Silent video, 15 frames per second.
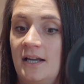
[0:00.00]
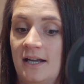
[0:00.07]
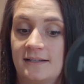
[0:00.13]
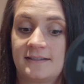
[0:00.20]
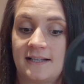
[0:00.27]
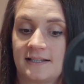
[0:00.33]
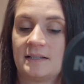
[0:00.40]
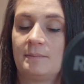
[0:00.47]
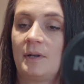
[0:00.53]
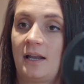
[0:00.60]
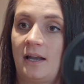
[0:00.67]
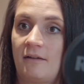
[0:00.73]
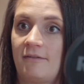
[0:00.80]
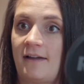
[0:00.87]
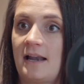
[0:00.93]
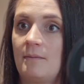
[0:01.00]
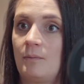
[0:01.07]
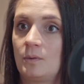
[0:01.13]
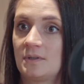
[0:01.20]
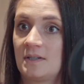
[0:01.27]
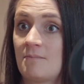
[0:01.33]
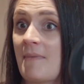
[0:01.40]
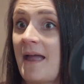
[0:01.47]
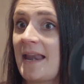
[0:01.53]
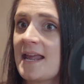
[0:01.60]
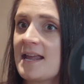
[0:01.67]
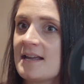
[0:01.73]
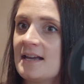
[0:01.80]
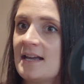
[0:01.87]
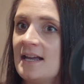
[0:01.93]
accessible and available to
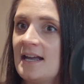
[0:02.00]
many?